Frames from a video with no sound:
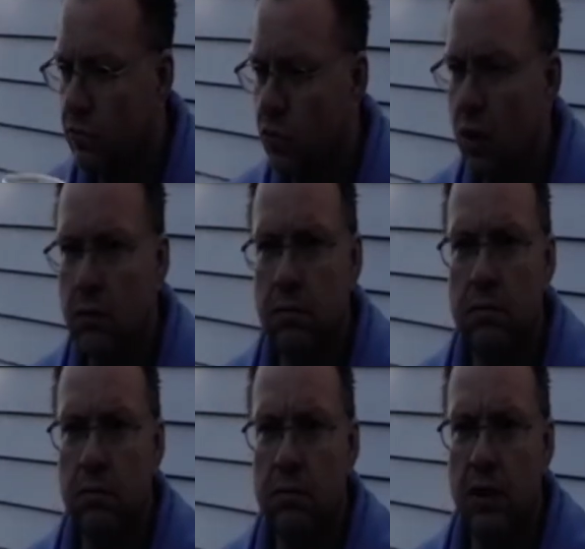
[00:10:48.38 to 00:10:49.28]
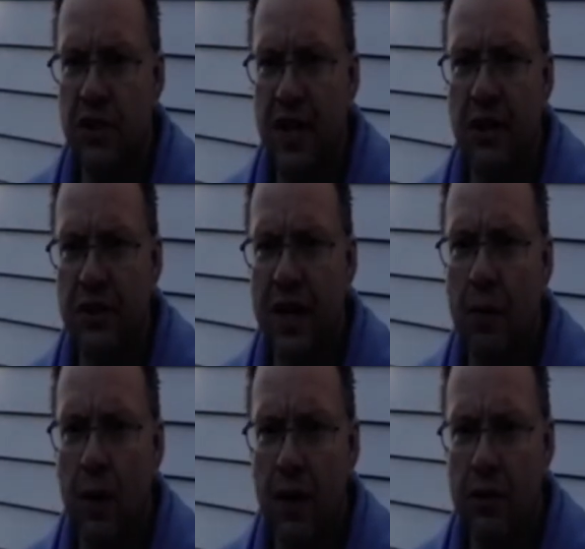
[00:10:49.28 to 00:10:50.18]
Well, the channels I
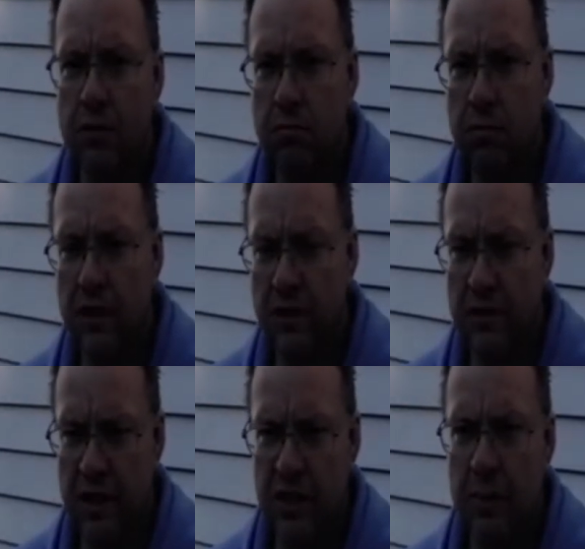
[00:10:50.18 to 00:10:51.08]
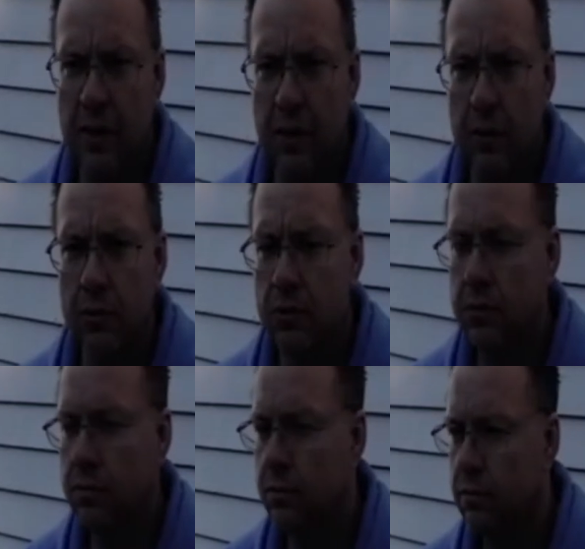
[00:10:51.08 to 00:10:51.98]
watch, catch up on those,
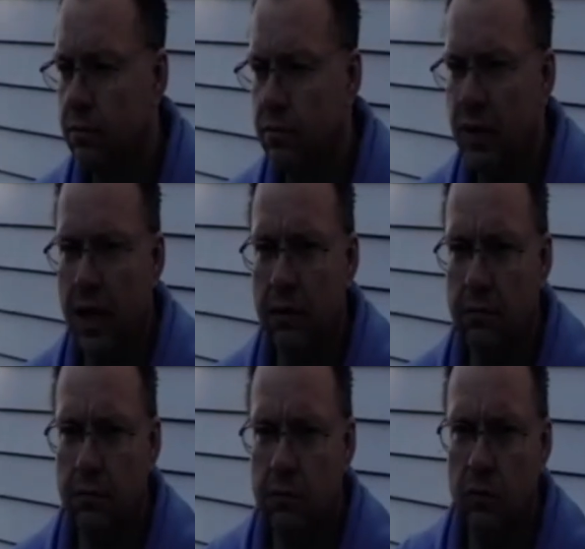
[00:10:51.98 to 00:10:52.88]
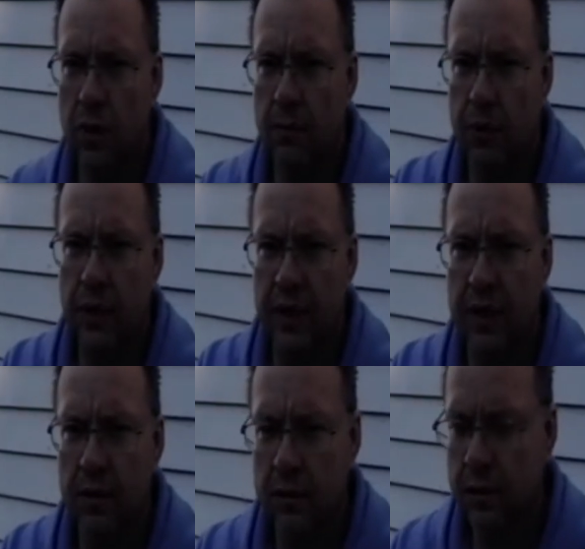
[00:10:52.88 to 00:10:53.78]
not what I'm doing here.